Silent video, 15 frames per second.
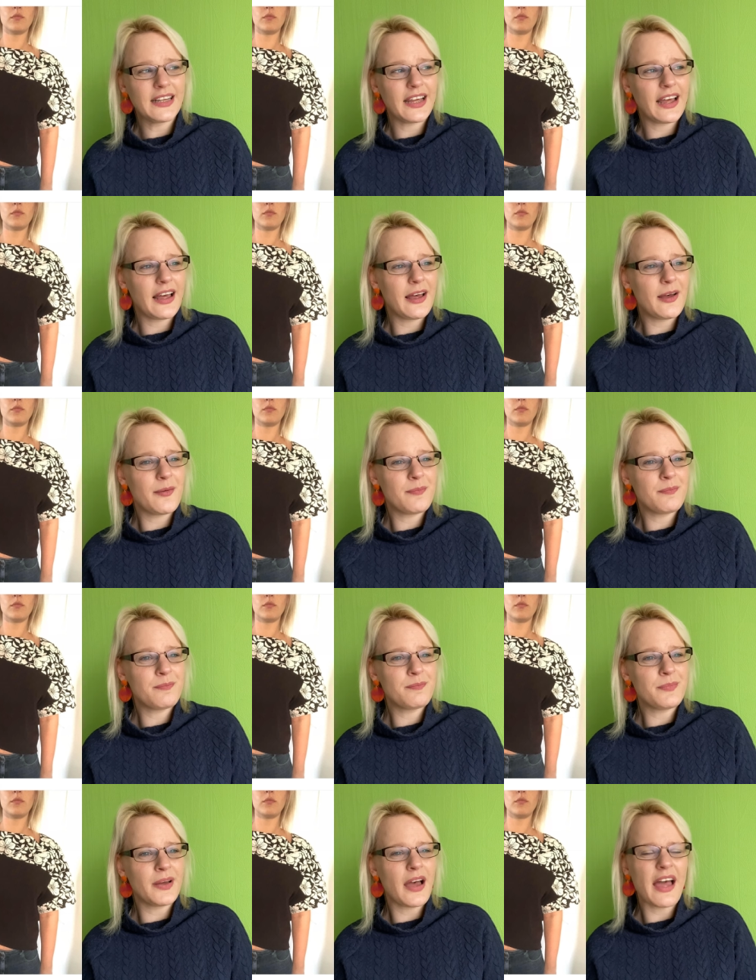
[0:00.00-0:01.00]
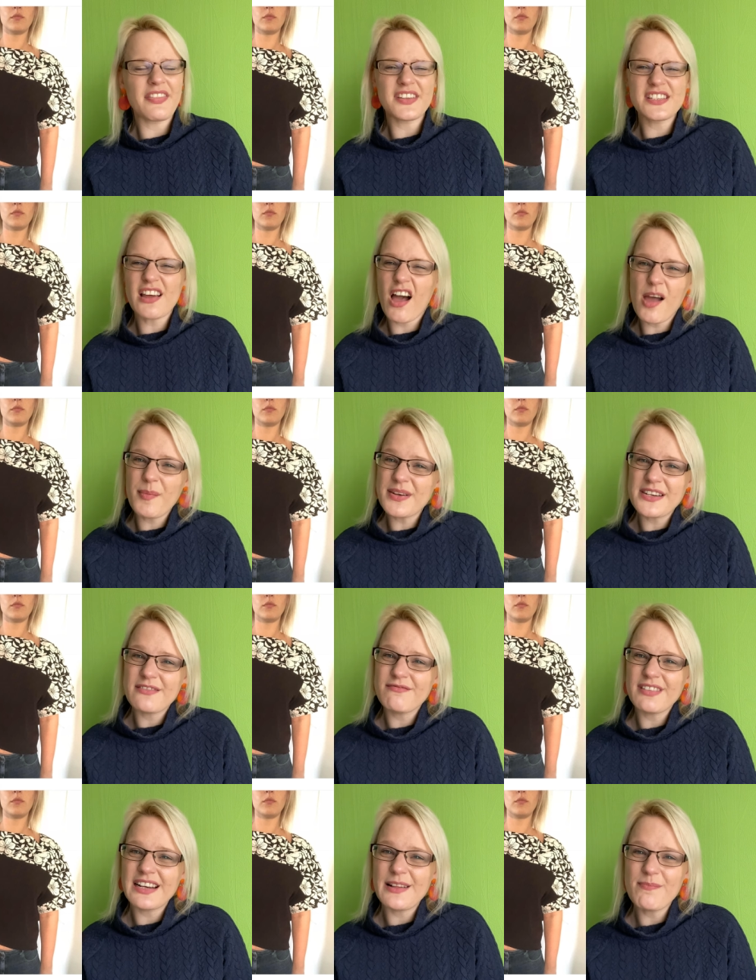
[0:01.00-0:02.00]
um, but at the time I
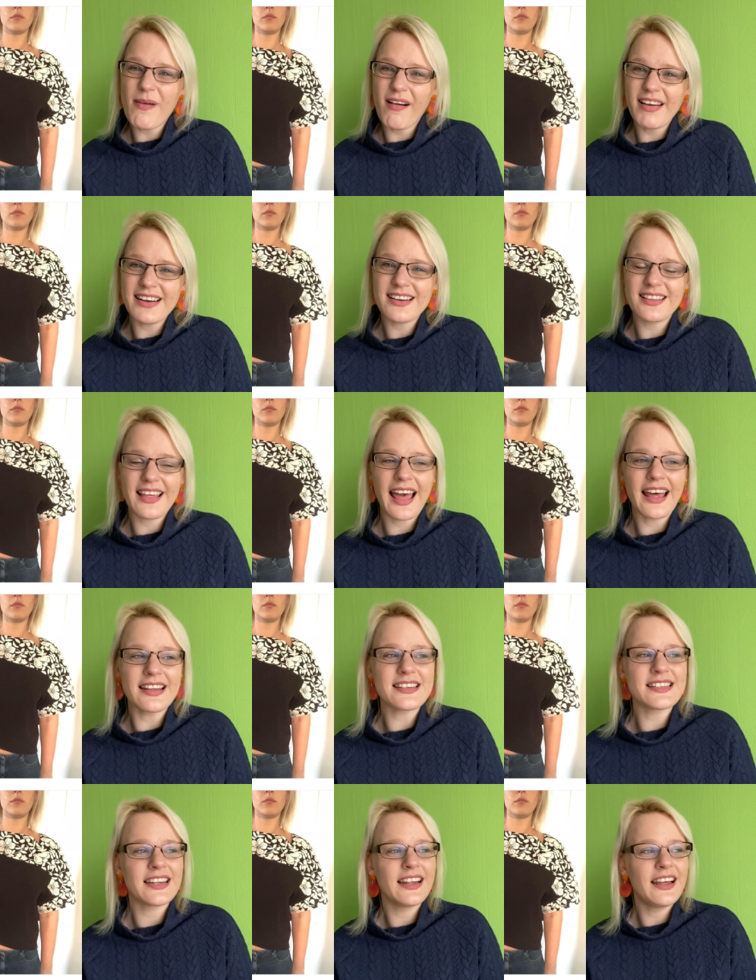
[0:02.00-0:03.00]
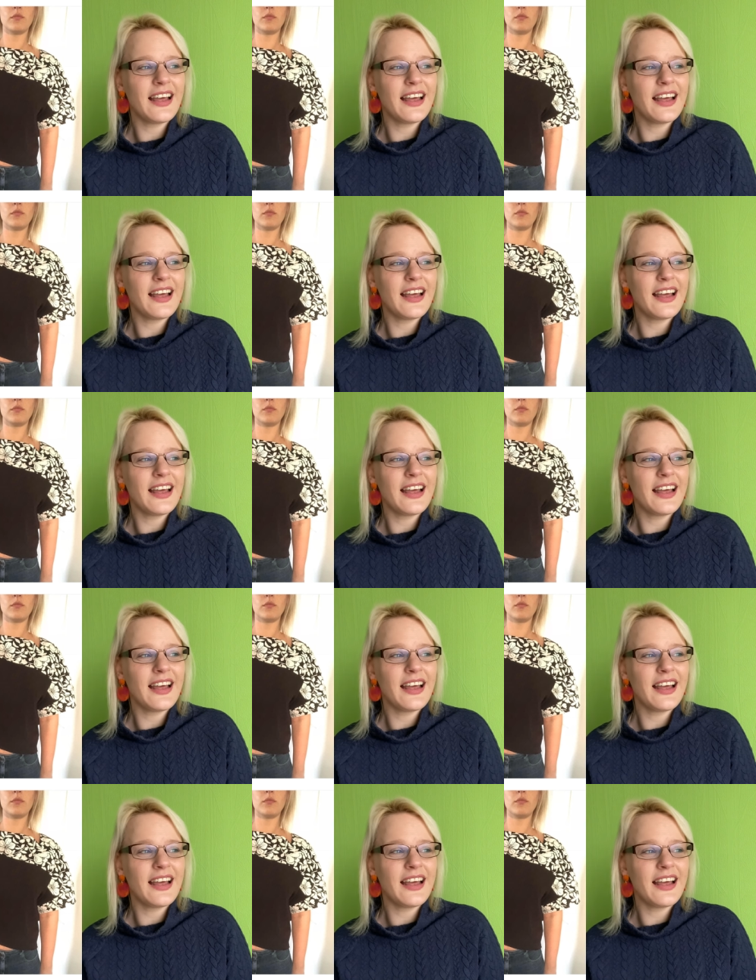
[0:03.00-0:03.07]
didn't really mind that.